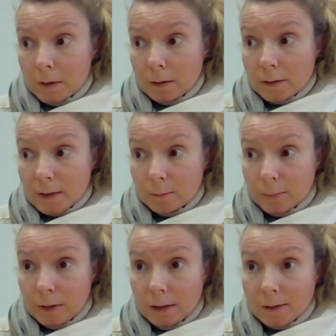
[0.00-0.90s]

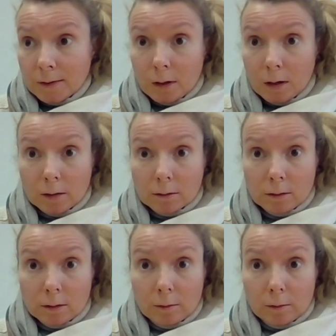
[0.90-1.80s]
simply is not
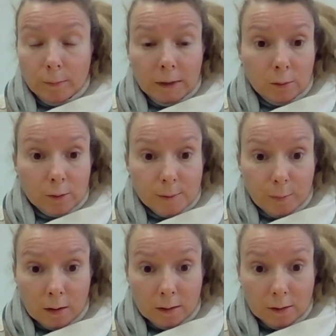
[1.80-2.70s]
being
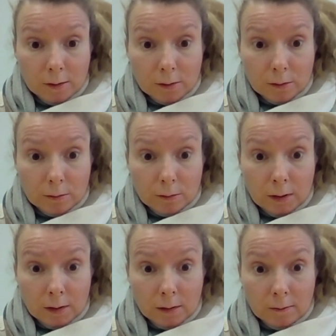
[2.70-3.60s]
responded to
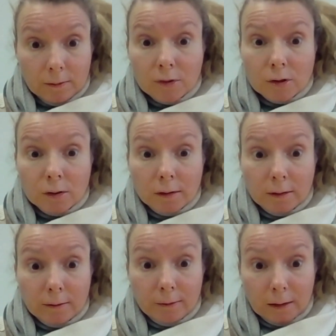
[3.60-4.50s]
in an efficient and
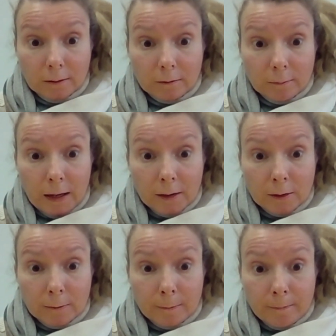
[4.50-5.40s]
effective
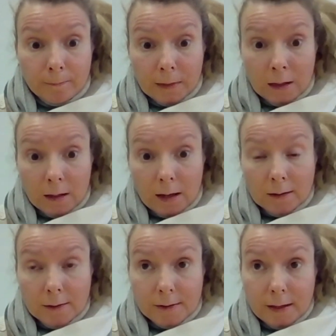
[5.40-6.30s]
manner?
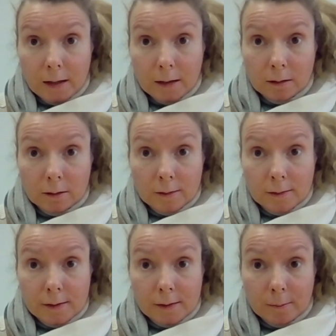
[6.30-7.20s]
And is that
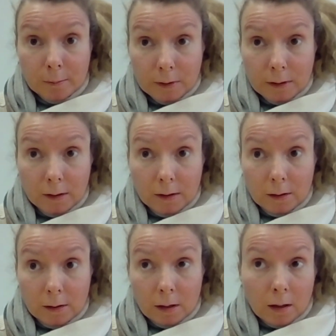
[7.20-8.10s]

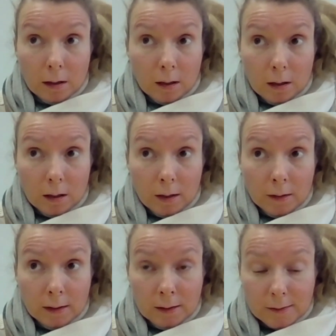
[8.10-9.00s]
simply
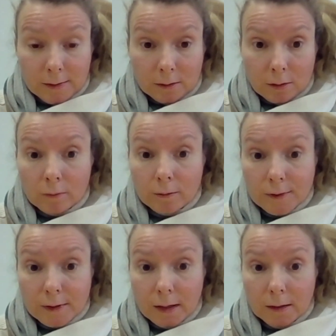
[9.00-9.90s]
an innocent
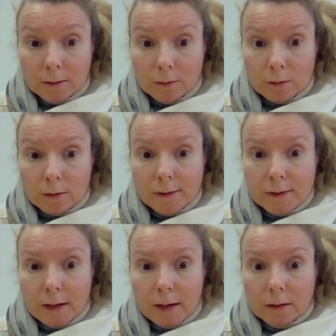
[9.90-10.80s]
oversight, or
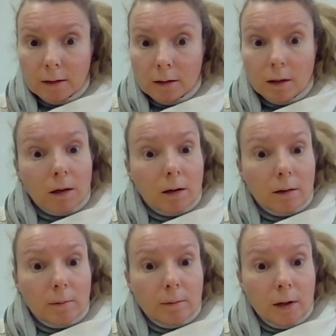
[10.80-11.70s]
is that
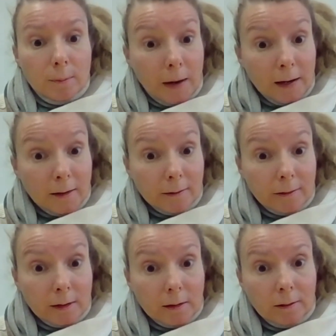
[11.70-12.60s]
a
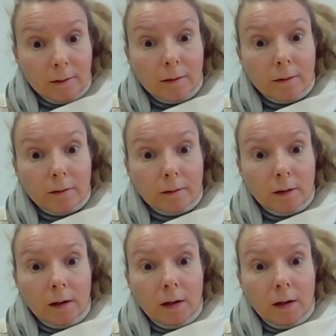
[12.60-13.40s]
bias that exists